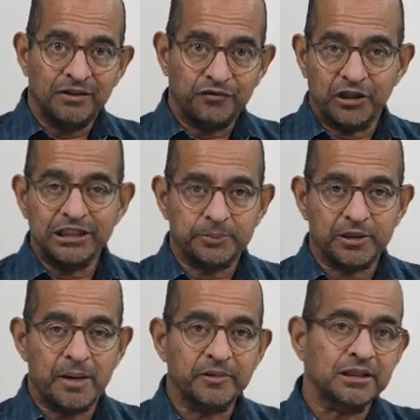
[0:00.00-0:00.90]
for each
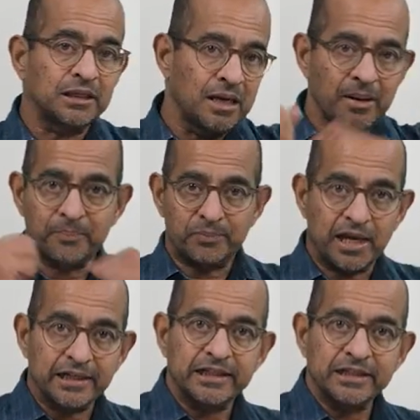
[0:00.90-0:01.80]
parameter,
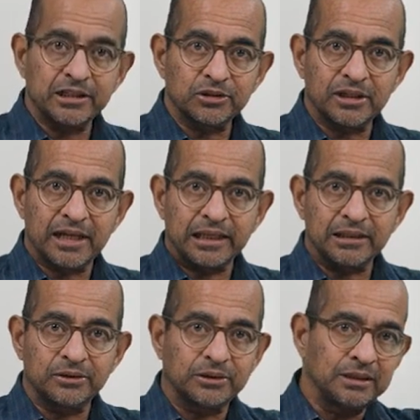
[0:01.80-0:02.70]
plugged it into the
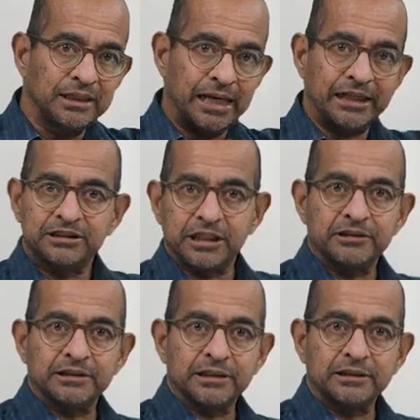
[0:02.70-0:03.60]
likelihood, and
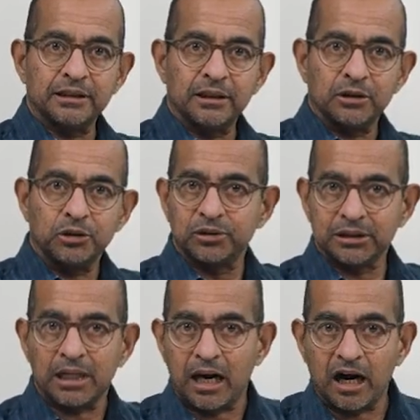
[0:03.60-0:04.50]
generated,
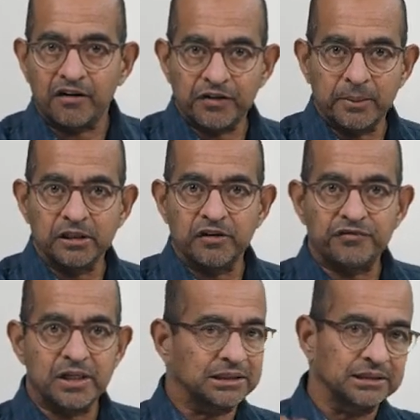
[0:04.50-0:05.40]
using the R family of
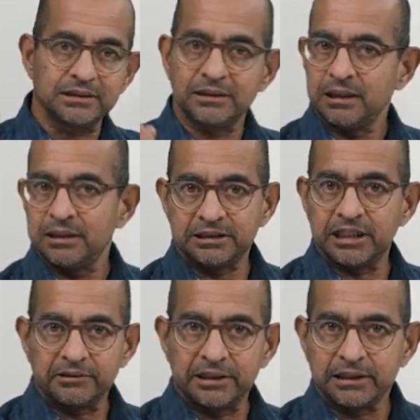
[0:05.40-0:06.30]
functions,
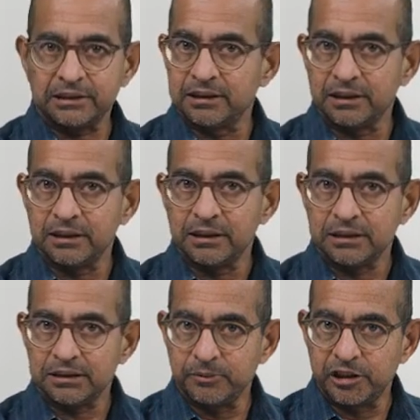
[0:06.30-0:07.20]
generated the
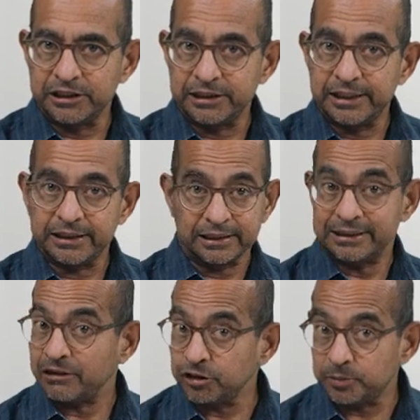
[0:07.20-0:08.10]
simulated data.
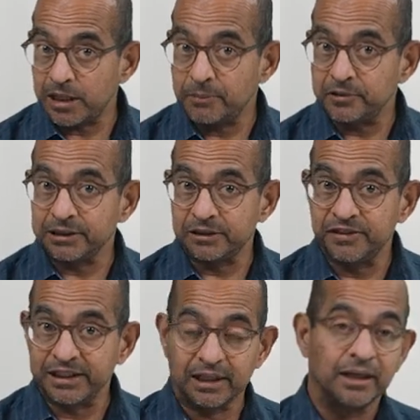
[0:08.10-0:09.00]
That was prior predictive
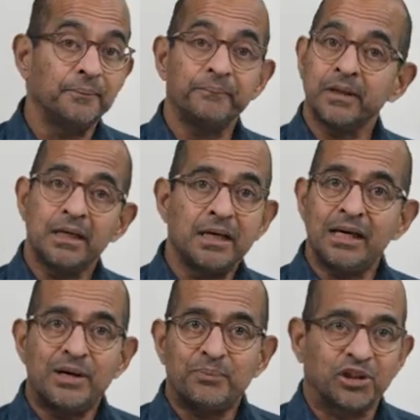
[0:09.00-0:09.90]
data.
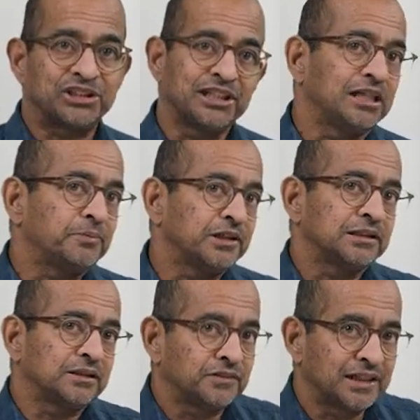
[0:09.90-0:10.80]
Posterior
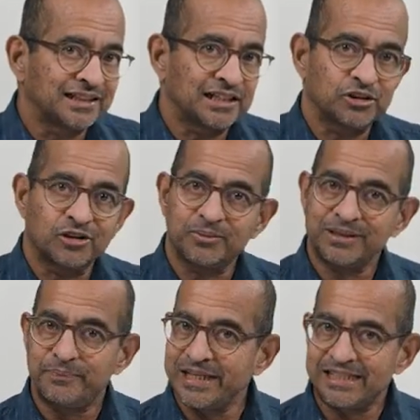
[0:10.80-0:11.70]
predictive data is going to be
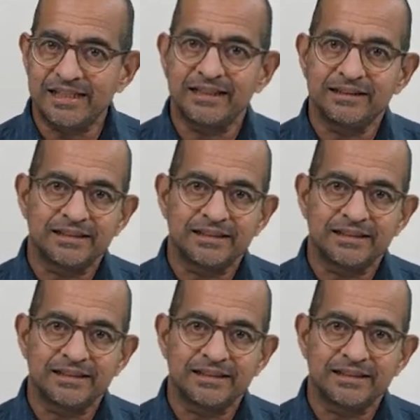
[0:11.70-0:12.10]
basically